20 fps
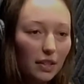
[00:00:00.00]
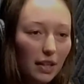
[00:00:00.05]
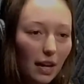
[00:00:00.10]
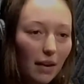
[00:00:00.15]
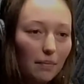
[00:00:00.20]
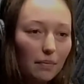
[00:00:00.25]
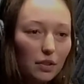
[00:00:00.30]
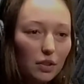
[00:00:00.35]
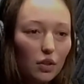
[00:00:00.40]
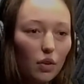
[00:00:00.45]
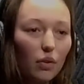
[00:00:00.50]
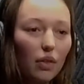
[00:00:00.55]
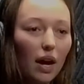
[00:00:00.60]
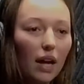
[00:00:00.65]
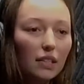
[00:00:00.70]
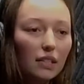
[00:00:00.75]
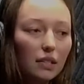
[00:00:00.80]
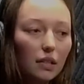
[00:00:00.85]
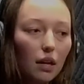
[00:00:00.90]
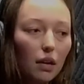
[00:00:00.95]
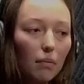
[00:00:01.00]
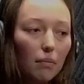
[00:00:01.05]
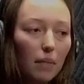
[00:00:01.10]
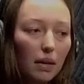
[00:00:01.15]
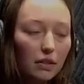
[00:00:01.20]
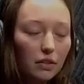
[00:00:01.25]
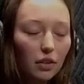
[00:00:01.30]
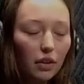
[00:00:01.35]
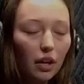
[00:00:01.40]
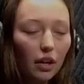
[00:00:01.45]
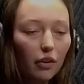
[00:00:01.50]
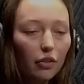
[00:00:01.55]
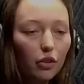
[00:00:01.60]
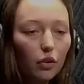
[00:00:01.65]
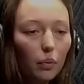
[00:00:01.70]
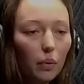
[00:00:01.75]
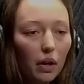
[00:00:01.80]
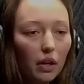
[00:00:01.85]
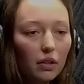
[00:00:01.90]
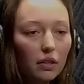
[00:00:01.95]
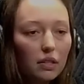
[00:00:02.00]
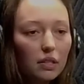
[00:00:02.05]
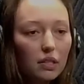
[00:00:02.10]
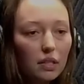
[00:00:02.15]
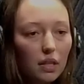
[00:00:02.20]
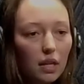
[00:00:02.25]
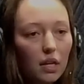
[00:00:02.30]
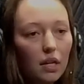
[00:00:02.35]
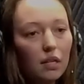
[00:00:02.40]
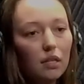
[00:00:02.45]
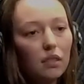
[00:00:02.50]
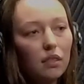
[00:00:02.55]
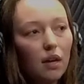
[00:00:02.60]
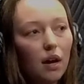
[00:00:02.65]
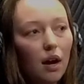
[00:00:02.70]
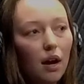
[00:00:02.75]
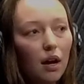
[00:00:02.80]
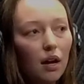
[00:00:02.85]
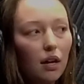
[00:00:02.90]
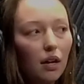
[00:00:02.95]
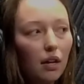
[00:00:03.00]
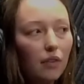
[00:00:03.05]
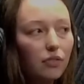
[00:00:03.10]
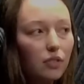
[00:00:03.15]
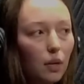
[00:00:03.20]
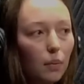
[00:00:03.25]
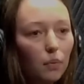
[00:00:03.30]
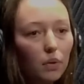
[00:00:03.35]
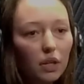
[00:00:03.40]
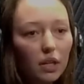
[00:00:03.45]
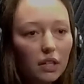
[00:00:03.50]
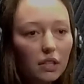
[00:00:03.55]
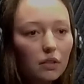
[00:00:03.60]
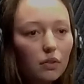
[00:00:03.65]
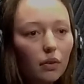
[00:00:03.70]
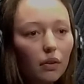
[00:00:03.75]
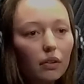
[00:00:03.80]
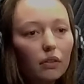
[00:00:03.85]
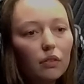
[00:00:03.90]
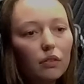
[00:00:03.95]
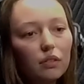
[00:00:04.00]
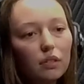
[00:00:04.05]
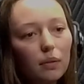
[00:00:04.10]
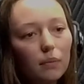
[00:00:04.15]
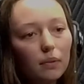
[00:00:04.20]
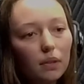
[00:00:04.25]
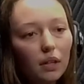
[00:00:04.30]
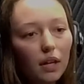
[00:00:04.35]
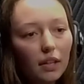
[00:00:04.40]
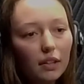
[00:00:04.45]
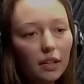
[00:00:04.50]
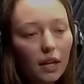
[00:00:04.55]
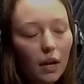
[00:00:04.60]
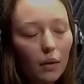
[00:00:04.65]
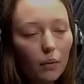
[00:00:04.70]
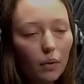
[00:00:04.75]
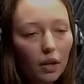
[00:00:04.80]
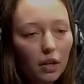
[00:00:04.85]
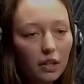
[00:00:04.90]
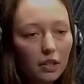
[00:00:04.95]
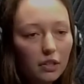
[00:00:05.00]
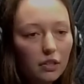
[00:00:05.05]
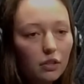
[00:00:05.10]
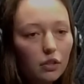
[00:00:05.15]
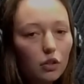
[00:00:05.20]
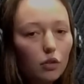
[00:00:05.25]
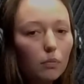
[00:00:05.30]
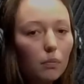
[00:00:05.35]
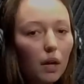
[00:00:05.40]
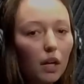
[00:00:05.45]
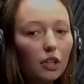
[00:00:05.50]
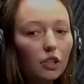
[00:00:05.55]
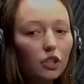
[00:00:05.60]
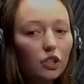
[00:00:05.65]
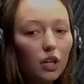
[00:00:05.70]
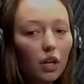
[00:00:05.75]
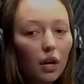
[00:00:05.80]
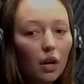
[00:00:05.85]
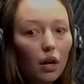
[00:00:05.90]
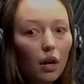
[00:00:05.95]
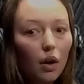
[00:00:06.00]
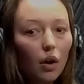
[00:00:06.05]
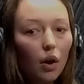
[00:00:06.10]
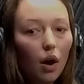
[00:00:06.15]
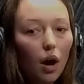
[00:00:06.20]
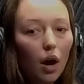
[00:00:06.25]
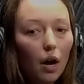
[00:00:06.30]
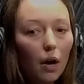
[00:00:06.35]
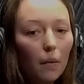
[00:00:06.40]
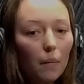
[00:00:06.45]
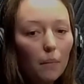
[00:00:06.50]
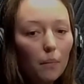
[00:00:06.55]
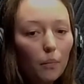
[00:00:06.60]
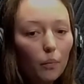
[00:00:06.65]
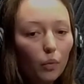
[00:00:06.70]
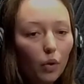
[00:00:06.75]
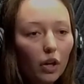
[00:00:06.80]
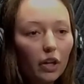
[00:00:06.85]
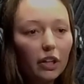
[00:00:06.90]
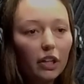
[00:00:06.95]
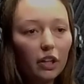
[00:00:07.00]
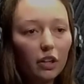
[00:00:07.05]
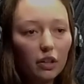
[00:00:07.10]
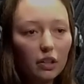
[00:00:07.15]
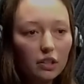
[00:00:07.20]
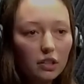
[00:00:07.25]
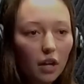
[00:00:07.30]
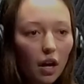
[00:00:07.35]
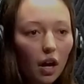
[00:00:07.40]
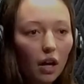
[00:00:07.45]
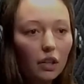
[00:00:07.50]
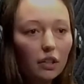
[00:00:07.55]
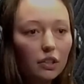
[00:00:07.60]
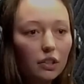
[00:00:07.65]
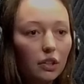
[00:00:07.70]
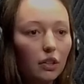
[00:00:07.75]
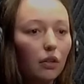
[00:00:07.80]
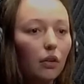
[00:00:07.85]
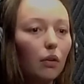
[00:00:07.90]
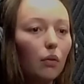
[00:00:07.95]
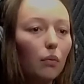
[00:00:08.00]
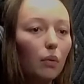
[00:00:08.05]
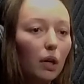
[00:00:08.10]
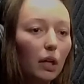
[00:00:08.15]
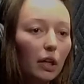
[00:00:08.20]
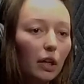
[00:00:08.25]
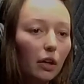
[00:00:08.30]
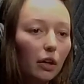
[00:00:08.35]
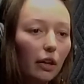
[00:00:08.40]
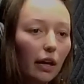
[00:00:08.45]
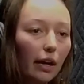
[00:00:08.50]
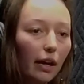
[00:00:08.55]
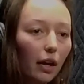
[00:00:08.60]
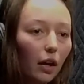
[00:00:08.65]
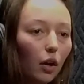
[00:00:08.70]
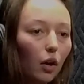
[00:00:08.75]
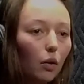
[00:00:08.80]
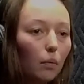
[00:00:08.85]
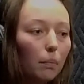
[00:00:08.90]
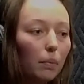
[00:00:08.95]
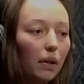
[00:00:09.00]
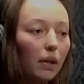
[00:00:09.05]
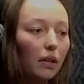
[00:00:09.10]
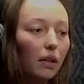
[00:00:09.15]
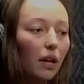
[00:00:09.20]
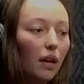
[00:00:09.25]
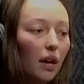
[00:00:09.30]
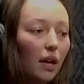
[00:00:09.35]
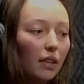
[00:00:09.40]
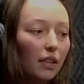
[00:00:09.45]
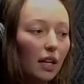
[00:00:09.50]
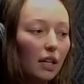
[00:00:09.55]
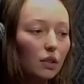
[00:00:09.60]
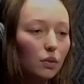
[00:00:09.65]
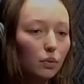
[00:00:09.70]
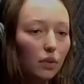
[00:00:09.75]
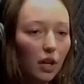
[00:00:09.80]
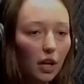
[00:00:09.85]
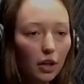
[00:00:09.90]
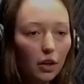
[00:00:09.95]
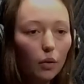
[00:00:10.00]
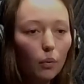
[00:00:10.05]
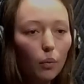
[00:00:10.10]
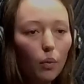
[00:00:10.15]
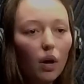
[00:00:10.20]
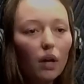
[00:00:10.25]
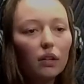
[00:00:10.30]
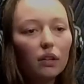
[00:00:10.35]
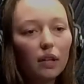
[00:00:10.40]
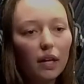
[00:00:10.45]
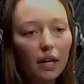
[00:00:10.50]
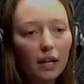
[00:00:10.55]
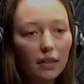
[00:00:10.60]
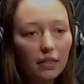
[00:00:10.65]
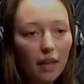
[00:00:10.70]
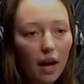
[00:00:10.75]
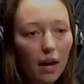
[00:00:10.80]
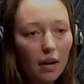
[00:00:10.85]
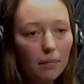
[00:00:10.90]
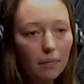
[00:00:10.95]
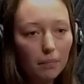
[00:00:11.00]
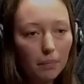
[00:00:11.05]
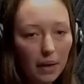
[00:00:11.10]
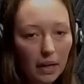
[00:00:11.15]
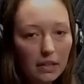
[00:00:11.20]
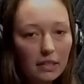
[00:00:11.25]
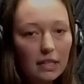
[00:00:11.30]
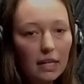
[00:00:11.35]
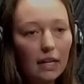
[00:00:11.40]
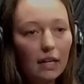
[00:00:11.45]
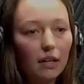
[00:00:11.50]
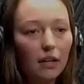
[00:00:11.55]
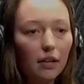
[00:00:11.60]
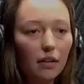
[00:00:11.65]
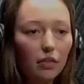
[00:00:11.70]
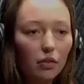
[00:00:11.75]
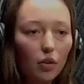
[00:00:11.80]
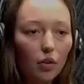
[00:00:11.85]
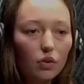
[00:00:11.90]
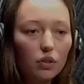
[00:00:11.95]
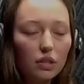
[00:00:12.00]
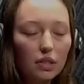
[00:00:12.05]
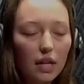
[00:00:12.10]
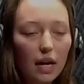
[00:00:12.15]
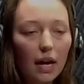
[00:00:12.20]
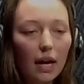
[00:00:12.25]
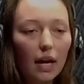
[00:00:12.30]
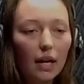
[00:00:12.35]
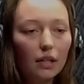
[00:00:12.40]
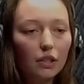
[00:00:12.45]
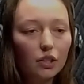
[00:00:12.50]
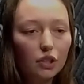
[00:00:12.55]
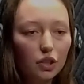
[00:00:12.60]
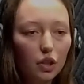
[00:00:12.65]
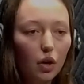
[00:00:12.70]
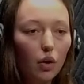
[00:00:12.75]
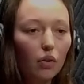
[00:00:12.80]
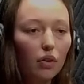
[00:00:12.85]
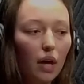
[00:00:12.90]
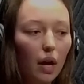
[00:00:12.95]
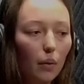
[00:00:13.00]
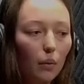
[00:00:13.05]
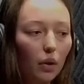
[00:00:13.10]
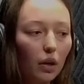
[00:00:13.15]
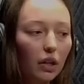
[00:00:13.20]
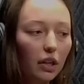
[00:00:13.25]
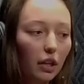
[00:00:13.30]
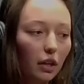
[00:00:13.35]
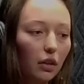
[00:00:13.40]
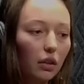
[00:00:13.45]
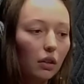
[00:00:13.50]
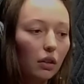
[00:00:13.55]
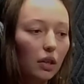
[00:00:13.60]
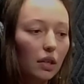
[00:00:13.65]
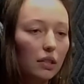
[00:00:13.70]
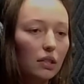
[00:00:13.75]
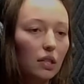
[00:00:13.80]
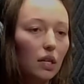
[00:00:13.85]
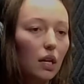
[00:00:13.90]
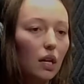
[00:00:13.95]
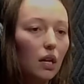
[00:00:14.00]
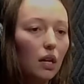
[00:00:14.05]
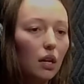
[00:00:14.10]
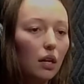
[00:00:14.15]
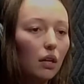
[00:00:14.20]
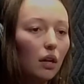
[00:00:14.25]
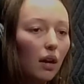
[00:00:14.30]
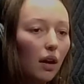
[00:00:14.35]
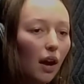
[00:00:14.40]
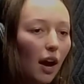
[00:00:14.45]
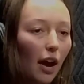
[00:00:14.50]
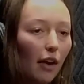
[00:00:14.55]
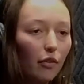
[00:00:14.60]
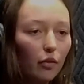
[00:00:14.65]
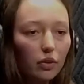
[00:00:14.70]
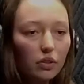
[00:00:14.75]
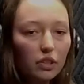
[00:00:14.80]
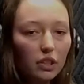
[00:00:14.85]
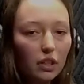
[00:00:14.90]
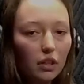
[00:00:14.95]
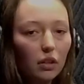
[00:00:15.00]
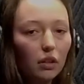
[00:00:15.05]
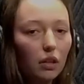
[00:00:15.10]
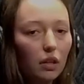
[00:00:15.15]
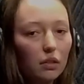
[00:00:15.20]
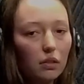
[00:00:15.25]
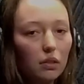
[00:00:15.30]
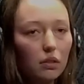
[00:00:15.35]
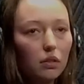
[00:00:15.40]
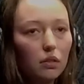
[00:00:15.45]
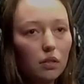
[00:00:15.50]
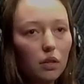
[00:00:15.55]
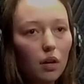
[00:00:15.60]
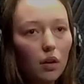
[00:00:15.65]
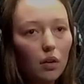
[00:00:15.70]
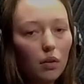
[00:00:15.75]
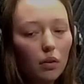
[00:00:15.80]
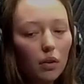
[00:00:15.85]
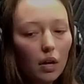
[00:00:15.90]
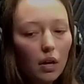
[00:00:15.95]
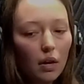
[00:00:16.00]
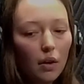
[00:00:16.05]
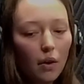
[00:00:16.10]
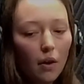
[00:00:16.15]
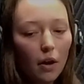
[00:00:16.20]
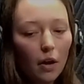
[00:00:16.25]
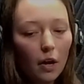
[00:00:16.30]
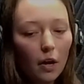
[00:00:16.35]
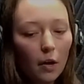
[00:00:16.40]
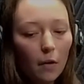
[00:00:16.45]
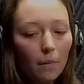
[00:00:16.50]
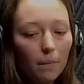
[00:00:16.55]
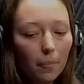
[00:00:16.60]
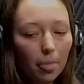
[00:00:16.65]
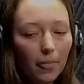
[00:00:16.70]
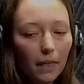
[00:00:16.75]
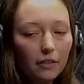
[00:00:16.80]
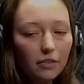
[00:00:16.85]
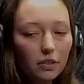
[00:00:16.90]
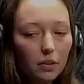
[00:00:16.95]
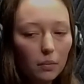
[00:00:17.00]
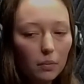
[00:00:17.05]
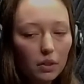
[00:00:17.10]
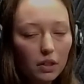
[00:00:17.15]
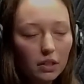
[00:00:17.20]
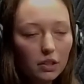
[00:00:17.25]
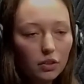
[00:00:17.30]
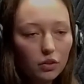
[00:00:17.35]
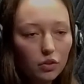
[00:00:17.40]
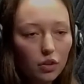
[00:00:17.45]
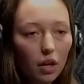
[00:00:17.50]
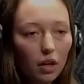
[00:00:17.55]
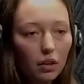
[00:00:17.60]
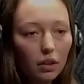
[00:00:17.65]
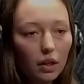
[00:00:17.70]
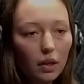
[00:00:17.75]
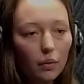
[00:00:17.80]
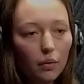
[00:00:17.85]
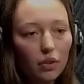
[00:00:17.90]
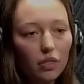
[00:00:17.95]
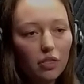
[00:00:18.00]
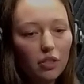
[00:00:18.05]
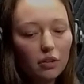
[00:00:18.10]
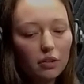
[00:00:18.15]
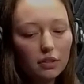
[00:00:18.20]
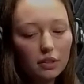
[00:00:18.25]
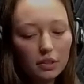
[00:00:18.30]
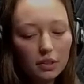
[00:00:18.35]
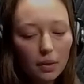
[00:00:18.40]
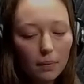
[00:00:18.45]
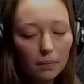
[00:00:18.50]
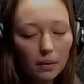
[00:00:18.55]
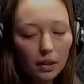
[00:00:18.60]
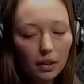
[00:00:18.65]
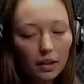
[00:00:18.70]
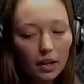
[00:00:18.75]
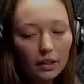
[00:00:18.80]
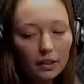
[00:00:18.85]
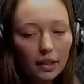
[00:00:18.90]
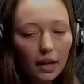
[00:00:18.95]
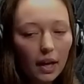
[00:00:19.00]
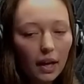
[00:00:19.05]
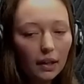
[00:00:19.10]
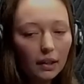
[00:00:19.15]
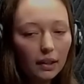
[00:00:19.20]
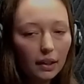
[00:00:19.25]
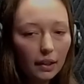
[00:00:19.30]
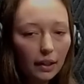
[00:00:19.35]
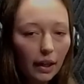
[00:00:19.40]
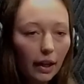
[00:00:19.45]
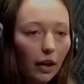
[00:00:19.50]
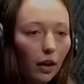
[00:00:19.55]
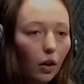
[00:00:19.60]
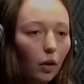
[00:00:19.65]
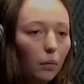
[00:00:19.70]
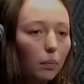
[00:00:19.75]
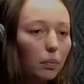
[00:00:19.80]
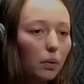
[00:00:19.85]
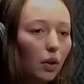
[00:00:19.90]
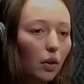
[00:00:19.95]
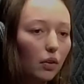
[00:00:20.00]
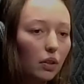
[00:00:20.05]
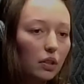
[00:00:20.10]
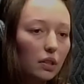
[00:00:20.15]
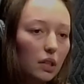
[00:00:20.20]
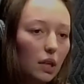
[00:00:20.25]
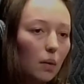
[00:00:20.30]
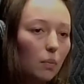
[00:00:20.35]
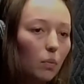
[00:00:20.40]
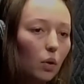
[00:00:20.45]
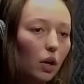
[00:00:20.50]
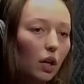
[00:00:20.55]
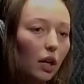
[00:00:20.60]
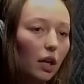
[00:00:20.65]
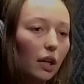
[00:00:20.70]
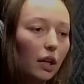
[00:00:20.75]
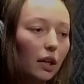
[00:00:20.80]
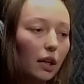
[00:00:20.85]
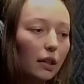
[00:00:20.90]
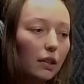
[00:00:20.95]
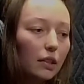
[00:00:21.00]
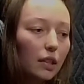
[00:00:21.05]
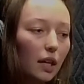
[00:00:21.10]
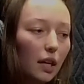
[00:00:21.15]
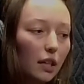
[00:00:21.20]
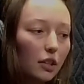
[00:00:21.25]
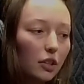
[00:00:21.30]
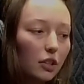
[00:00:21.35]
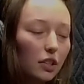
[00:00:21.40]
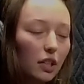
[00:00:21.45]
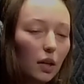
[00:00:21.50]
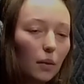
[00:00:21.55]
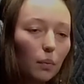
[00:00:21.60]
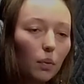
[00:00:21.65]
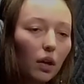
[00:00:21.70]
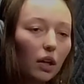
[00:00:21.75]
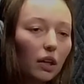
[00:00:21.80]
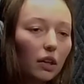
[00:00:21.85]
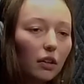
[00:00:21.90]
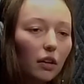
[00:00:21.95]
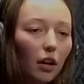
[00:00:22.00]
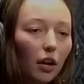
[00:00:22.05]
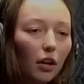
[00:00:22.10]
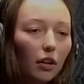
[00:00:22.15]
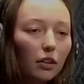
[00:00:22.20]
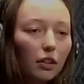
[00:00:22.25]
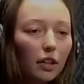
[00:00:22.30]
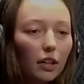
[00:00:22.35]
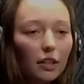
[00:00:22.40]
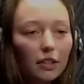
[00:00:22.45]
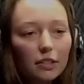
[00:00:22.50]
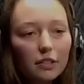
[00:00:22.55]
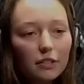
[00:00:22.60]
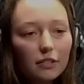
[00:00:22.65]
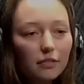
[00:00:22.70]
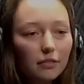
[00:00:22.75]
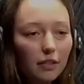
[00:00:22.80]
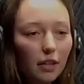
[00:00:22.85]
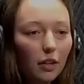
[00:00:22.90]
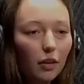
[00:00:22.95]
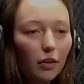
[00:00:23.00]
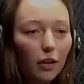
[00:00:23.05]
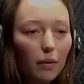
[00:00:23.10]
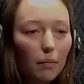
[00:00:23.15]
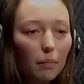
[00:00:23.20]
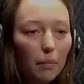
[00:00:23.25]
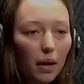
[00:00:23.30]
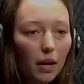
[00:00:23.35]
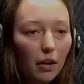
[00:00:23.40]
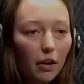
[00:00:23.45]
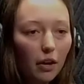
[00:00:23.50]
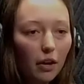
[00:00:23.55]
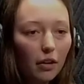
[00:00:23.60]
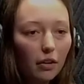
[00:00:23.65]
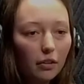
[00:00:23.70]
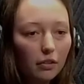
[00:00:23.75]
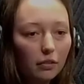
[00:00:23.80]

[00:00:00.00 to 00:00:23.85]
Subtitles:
Yep. So that's a mental health awareness thing that if someone is going through something like that where it is too much, we're here to talk to you and we're here to help. And that's kind of what like that bandana and those tags show, that we're here to listen and everyone's here to listen. So if someone is struggling with something like that, get help, go to someone, and just keep working hard because it'll get better.